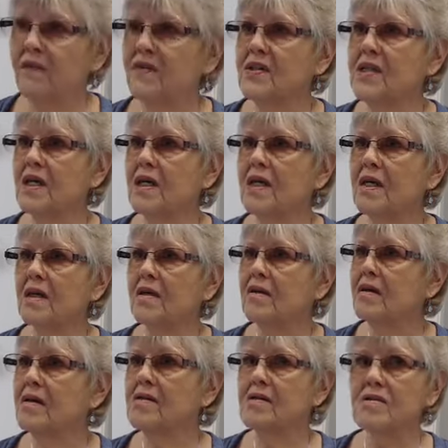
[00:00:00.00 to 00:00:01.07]
Fatigue
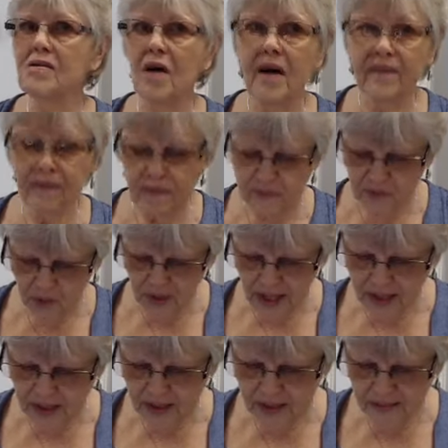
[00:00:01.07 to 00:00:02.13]
gets us off
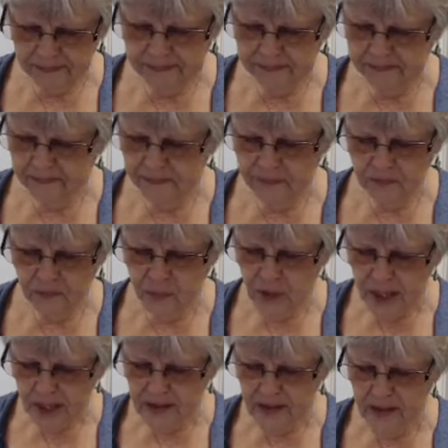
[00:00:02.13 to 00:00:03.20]
track.
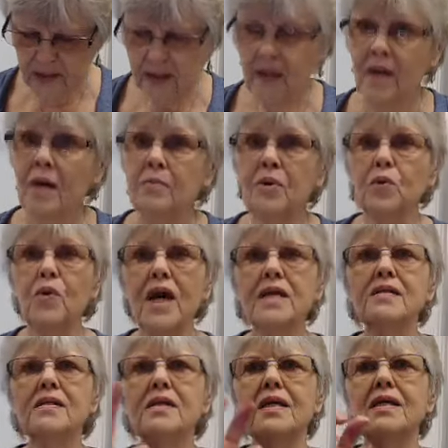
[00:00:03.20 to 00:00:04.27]
Rest, but
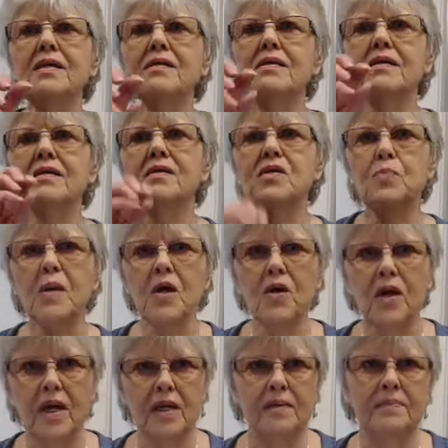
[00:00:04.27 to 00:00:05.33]
rest easy in
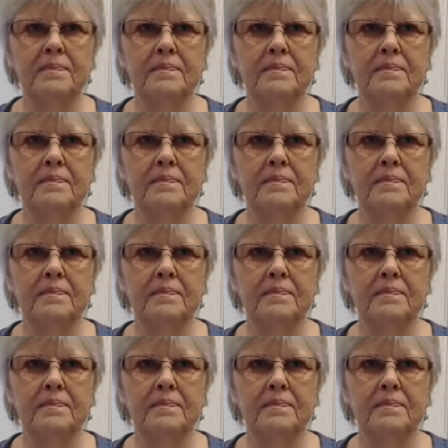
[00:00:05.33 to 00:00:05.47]
spirit.